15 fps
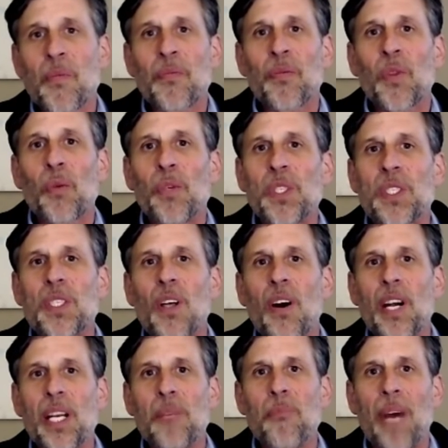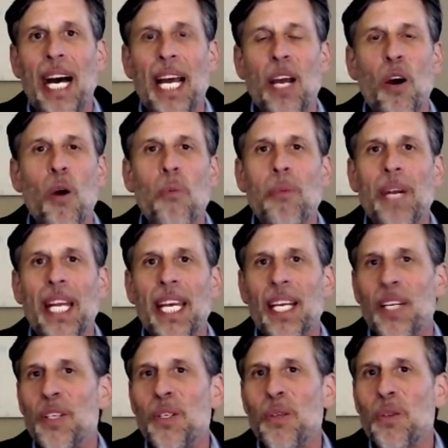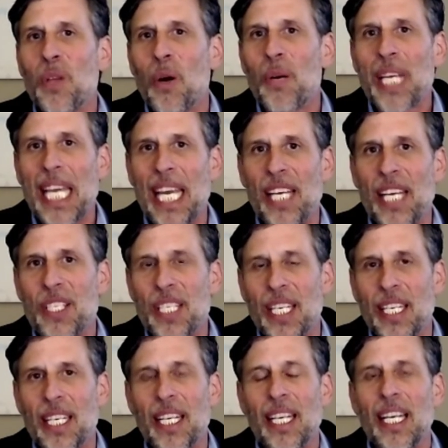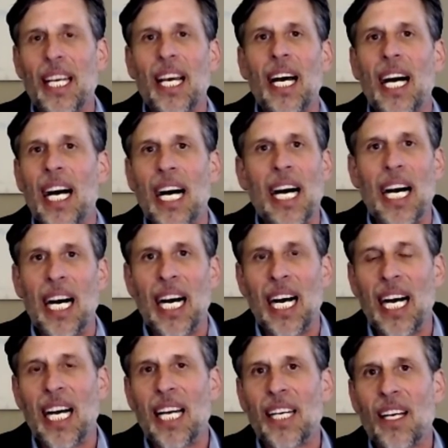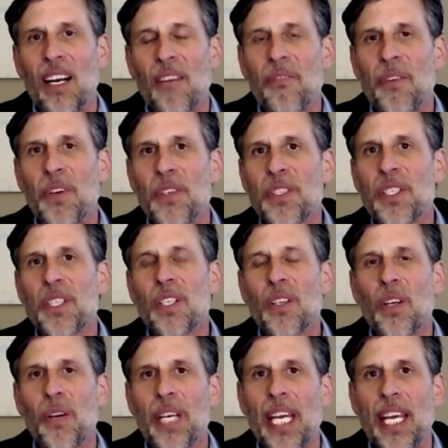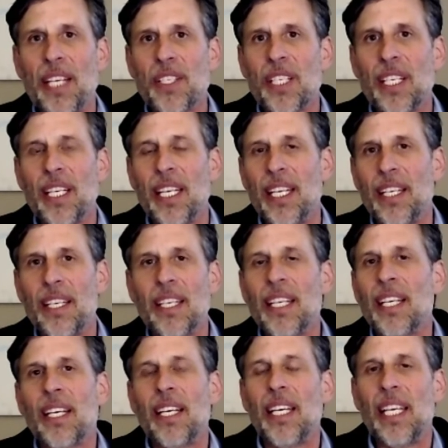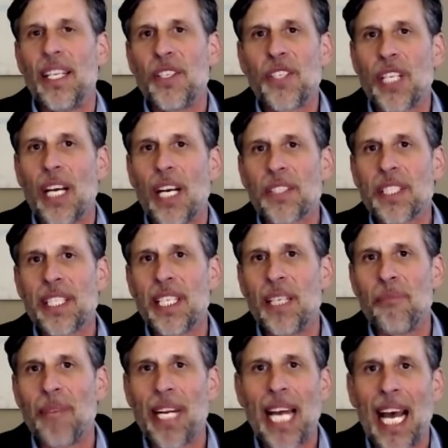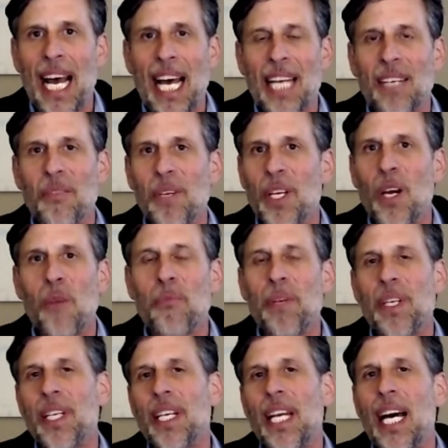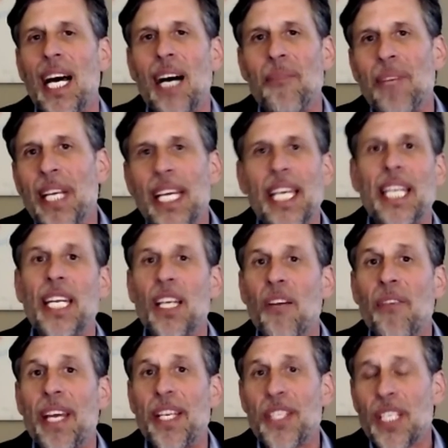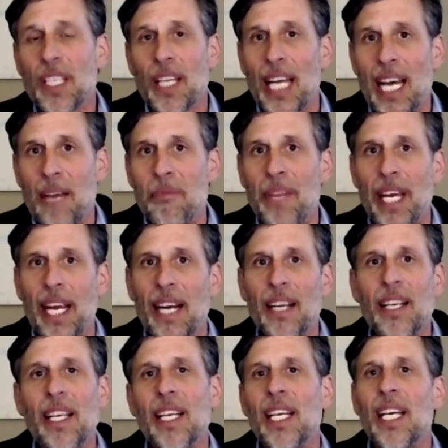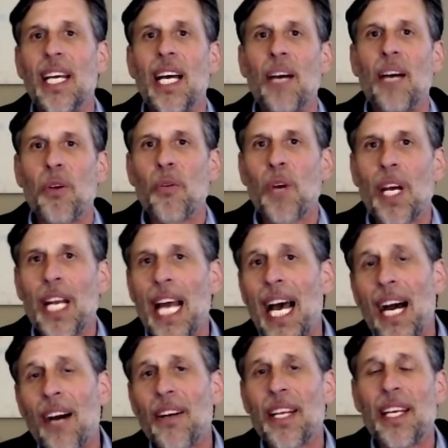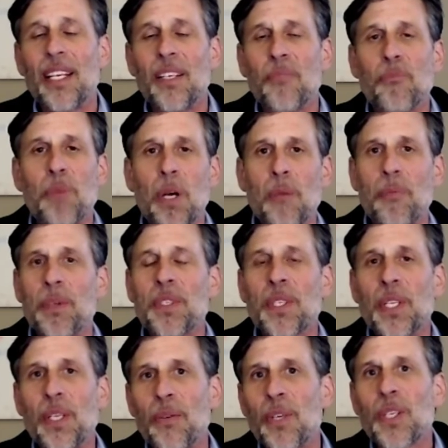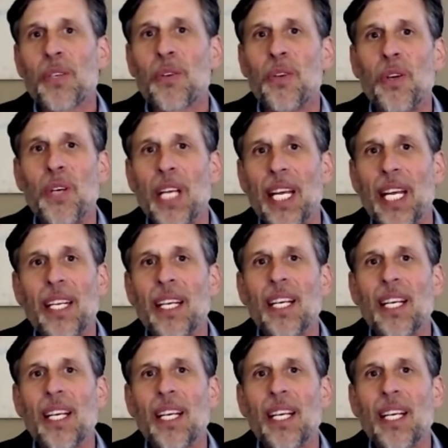we started by opening a new location and uh, our first location in in Chelsea in Manhattan. We opened um, an innovation lab there, and we went out and purposely recruited